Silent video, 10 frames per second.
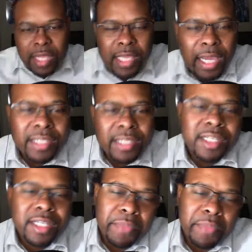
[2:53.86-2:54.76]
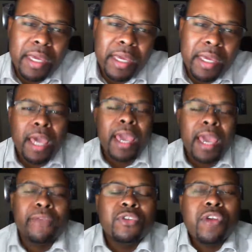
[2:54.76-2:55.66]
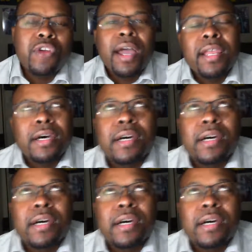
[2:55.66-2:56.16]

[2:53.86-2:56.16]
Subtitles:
Yeah, that's tough, man. Hey, have you tried